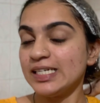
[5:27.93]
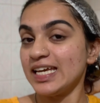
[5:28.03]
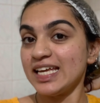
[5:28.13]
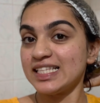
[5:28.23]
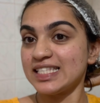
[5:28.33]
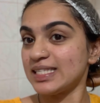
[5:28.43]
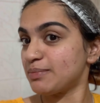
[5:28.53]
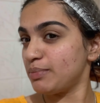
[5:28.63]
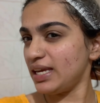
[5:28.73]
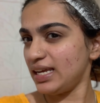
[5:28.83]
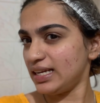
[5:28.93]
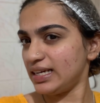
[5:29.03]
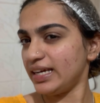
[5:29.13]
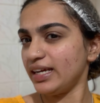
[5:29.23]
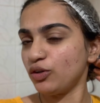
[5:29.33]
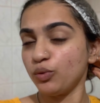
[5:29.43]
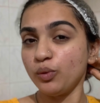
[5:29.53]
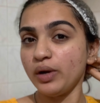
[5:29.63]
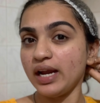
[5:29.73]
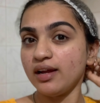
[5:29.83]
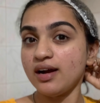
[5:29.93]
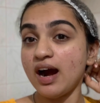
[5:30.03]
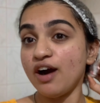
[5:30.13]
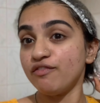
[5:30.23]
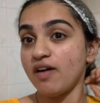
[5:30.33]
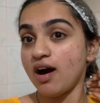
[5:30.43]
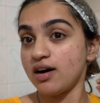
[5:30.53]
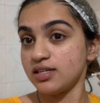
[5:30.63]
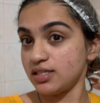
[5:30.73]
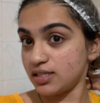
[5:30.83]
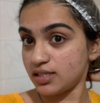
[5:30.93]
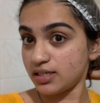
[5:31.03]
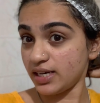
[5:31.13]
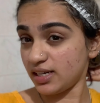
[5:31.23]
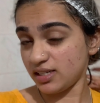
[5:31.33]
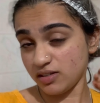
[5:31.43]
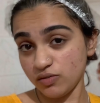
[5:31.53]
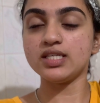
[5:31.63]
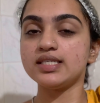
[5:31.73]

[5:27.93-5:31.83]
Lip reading: It's been like 2.5 hours right now.